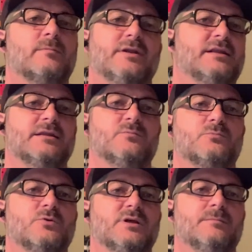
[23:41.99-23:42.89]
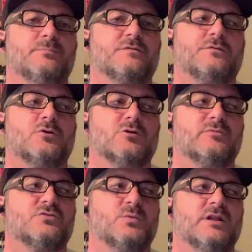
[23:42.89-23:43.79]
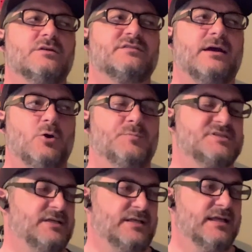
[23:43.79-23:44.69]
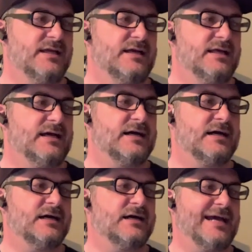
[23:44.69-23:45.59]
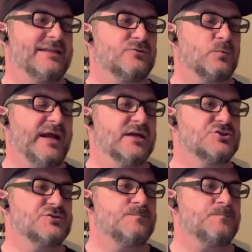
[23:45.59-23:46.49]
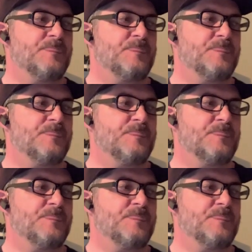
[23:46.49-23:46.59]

but it didn't really perform as well as I hoped at the ranch.